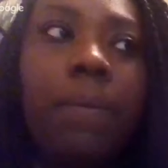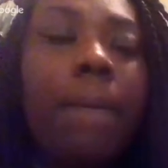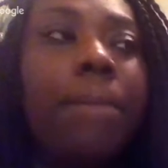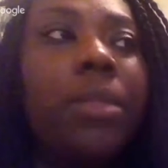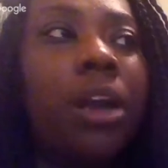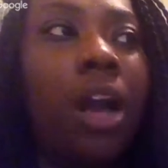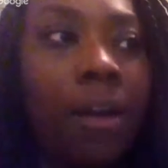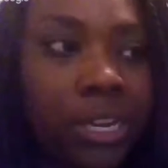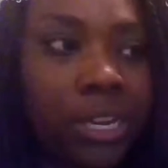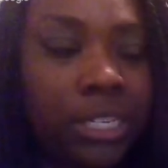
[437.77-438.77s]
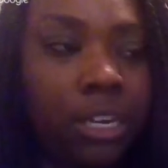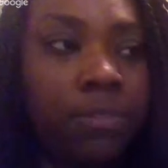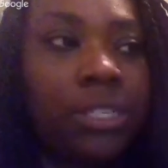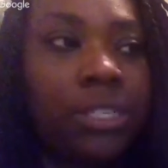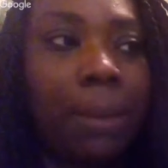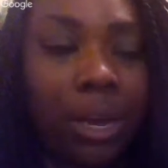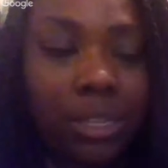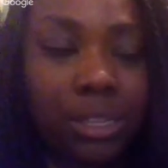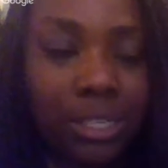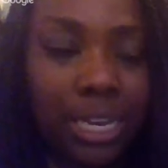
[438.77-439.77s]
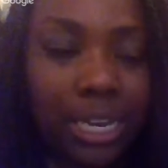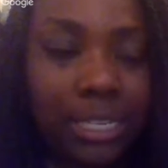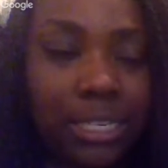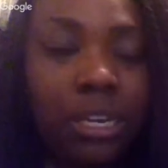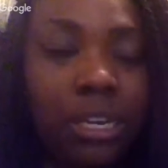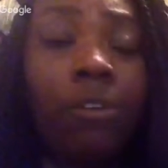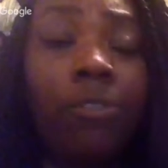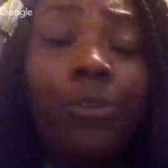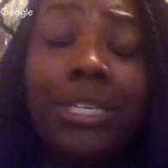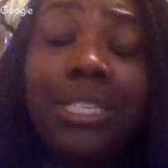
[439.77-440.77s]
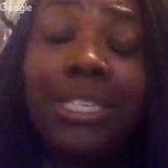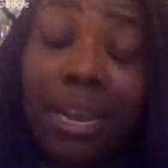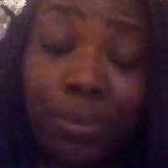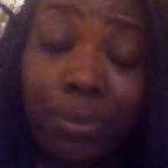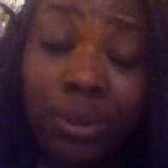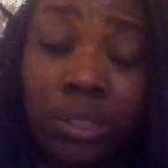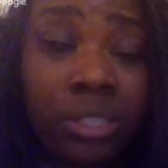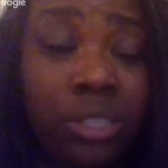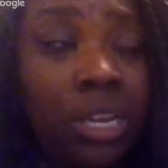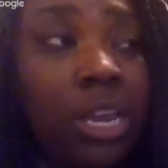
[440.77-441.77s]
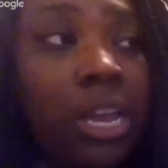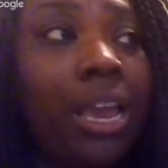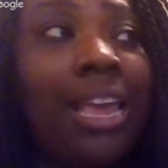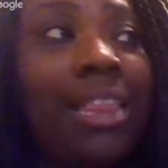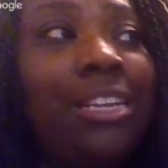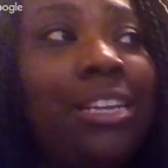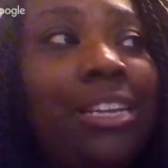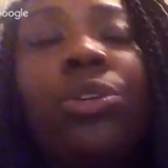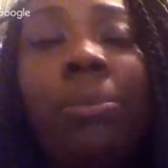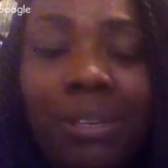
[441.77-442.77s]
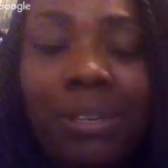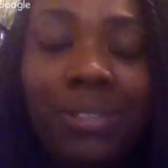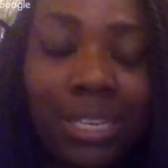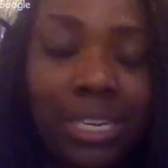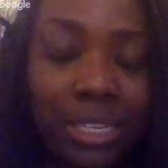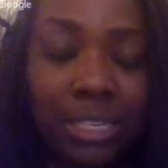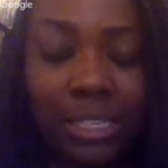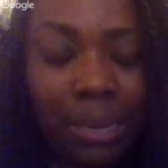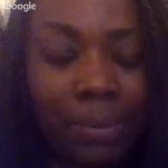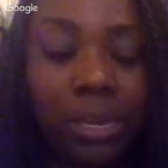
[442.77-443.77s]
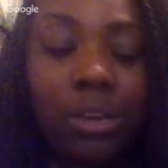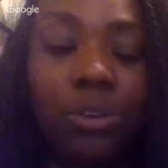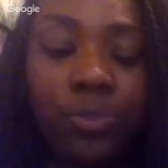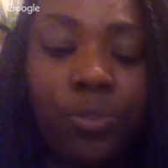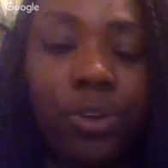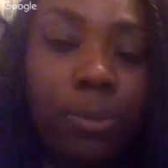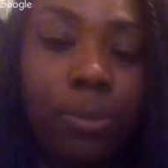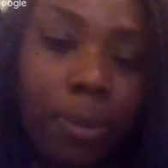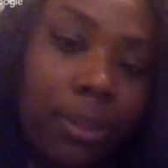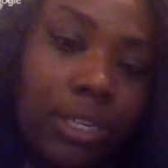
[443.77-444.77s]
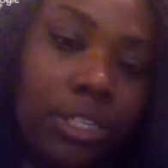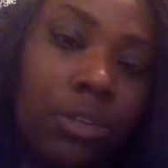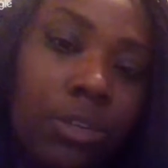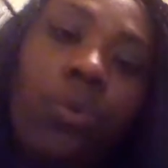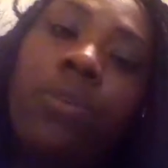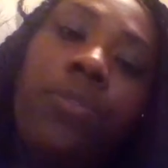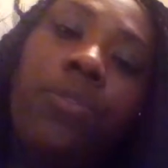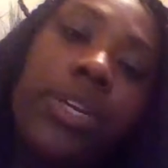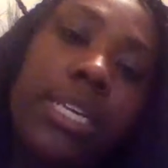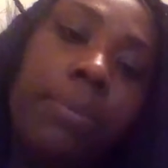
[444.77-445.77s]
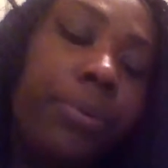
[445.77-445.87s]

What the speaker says: confidence intervals, hypothesis testing are for samples, and then descriptive statistics can be used for the population or for a sample.